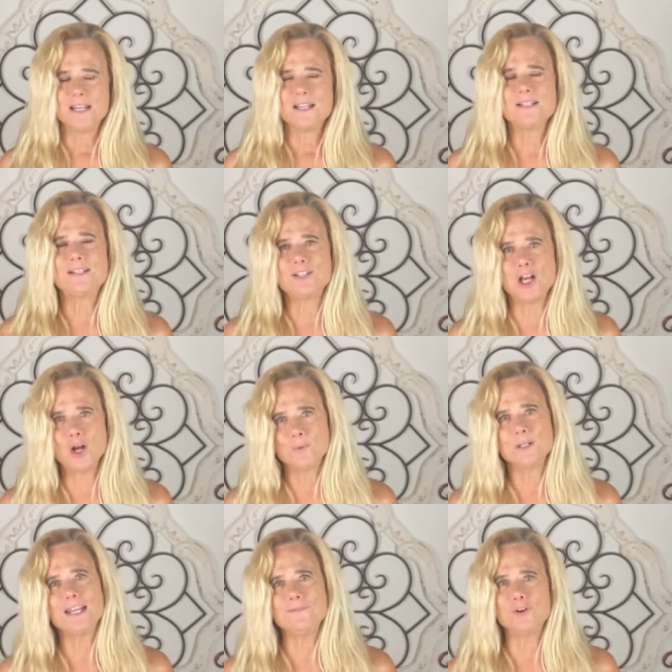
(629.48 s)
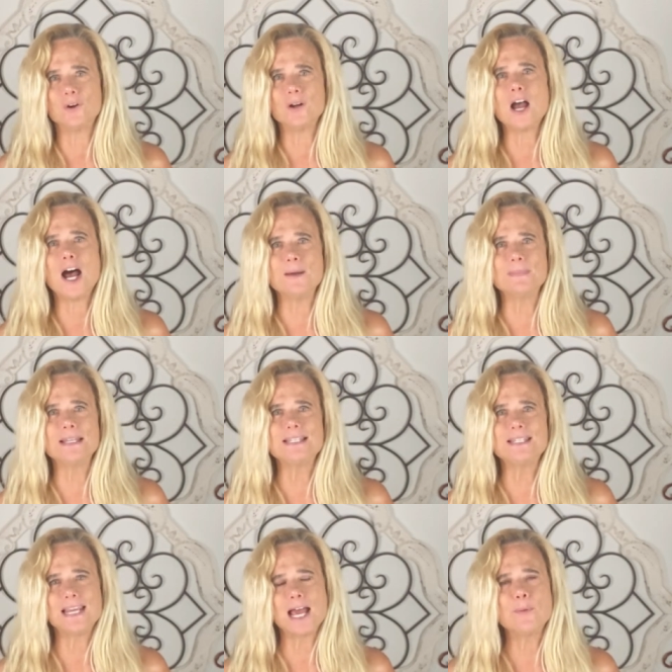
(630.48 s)
So leave your
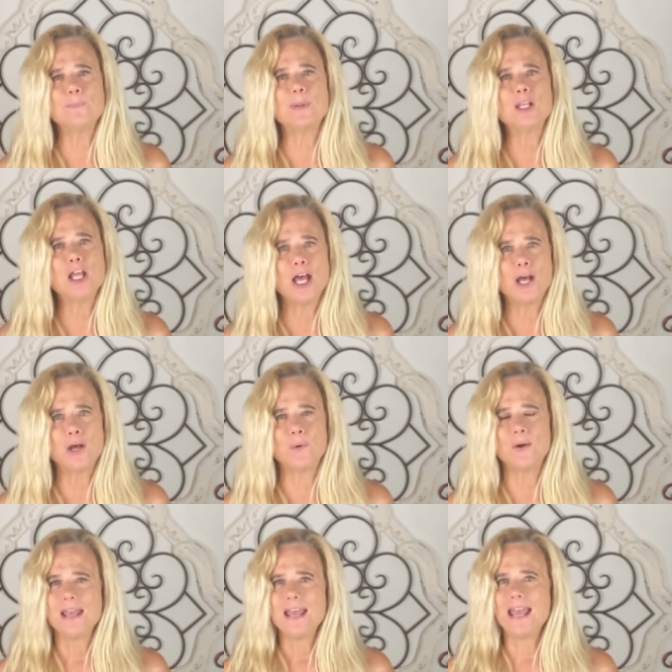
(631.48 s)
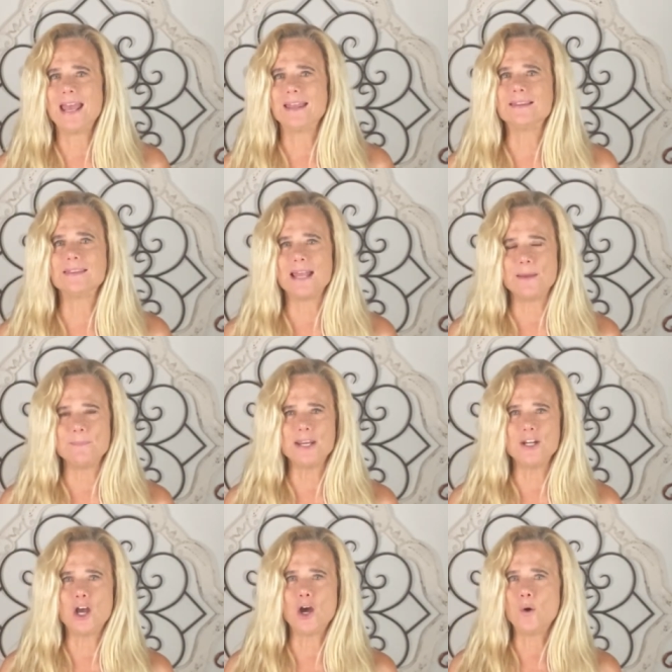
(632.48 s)
comments down below and let me
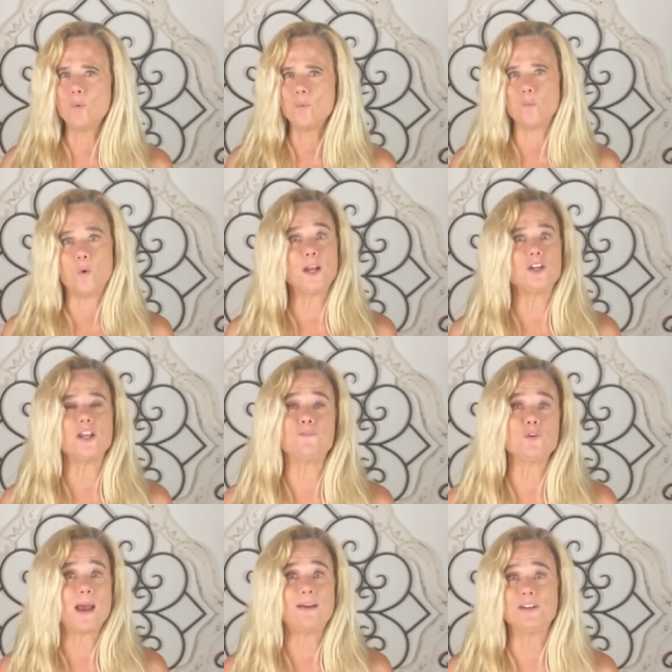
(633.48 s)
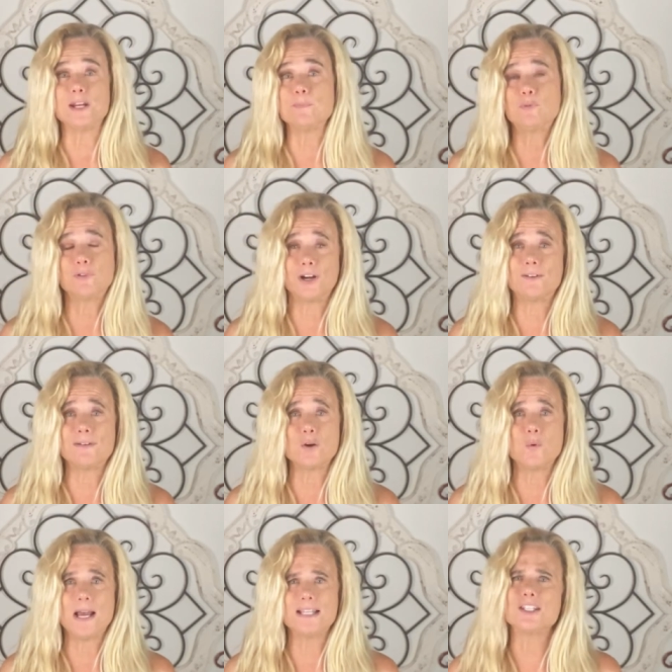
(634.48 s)
know if you have any prayer
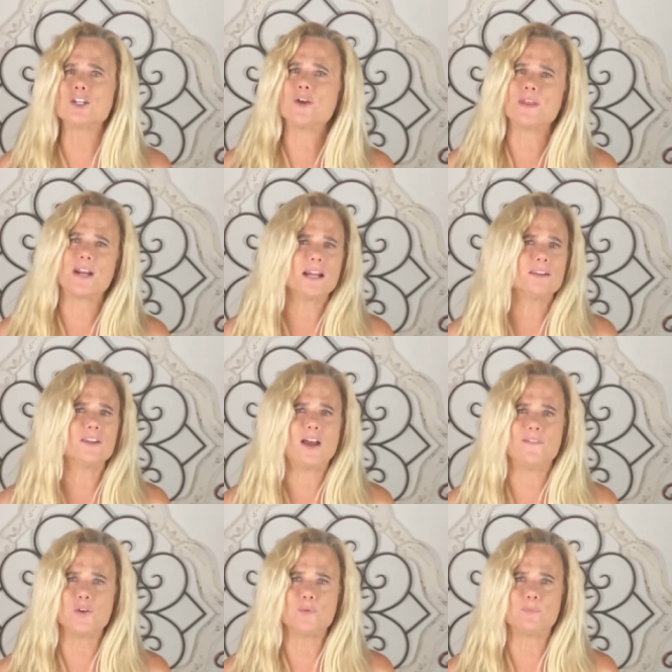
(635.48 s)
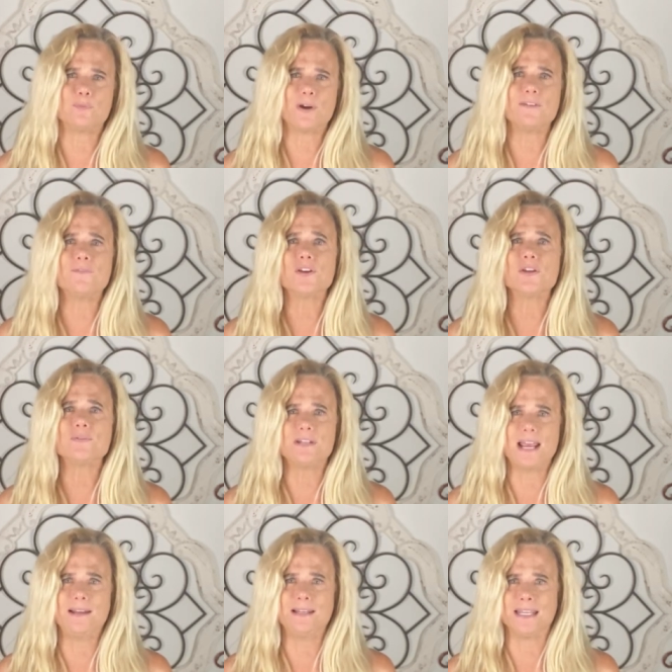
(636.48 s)
requests. Know that I love you and pray for you
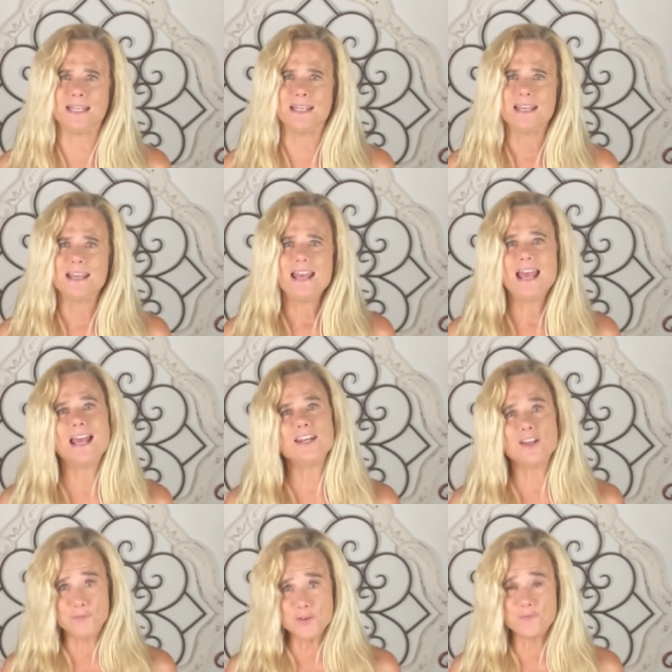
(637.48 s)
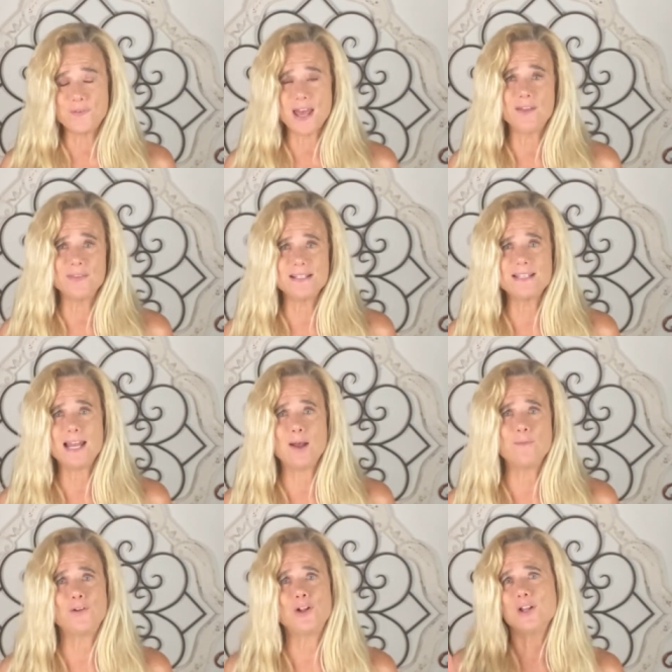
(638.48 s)
daily. And if you found this
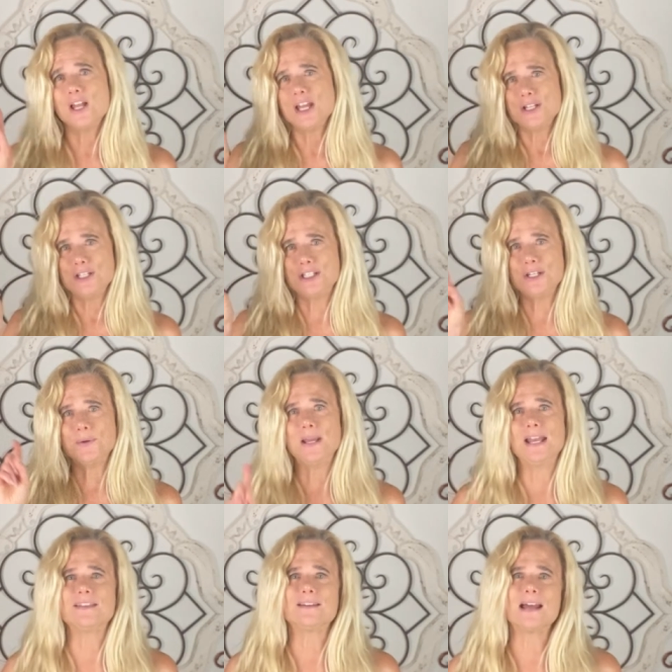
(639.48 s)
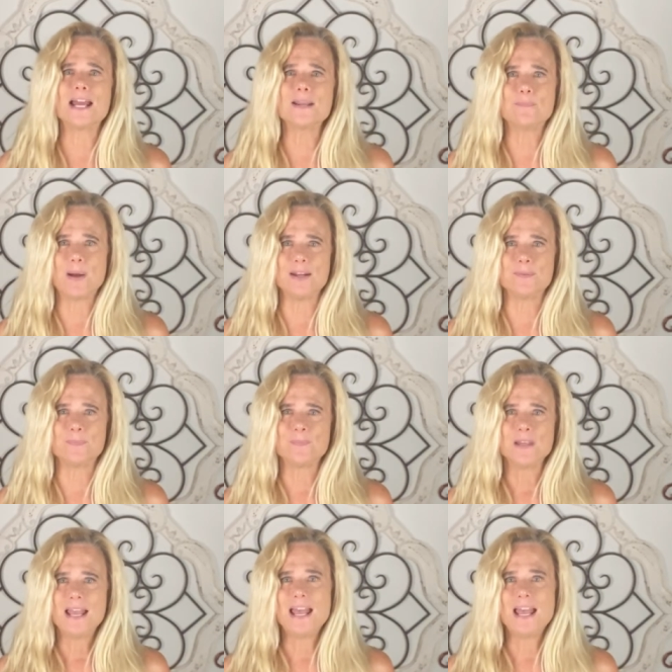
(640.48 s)
helpful, do hit the like button.